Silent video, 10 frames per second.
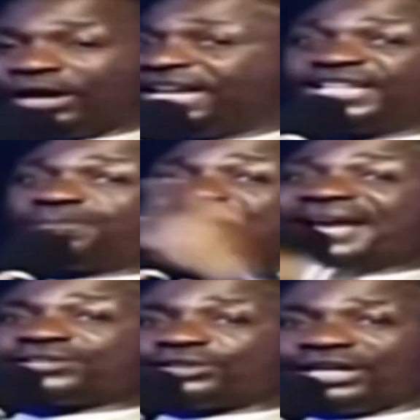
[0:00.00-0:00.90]
Or in his
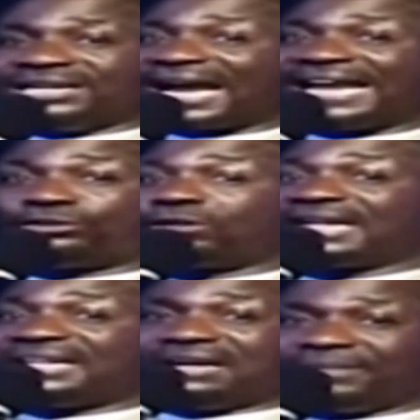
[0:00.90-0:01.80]
PhD in
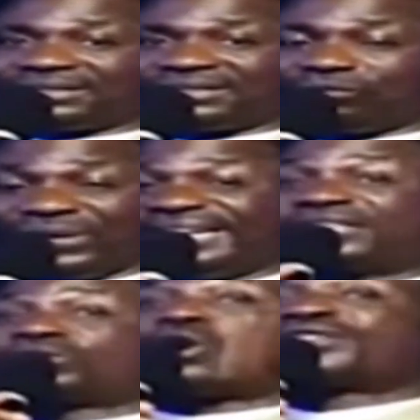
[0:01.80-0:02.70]
hydrodynamics with
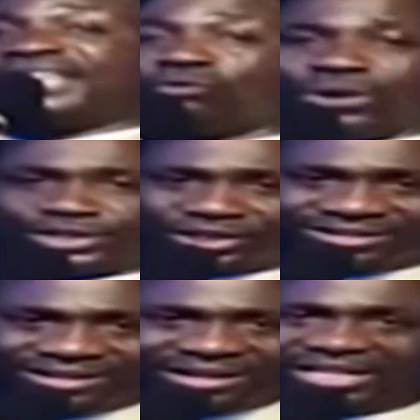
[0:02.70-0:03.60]
the Stokes
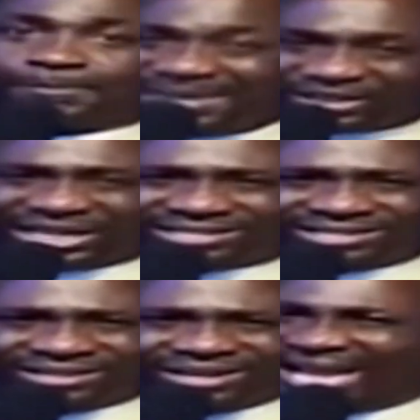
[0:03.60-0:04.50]
equation
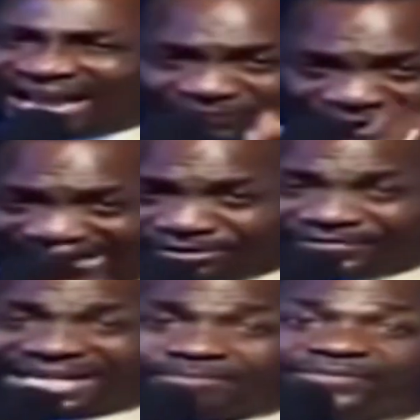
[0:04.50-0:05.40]
specialty. Have you heard
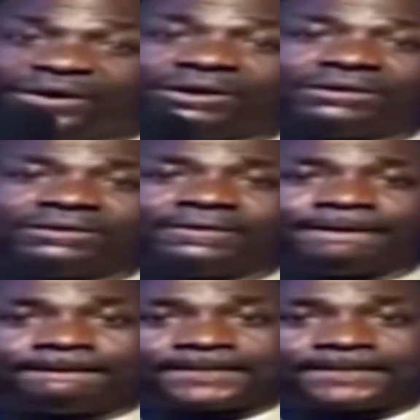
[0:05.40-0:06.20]
of that before?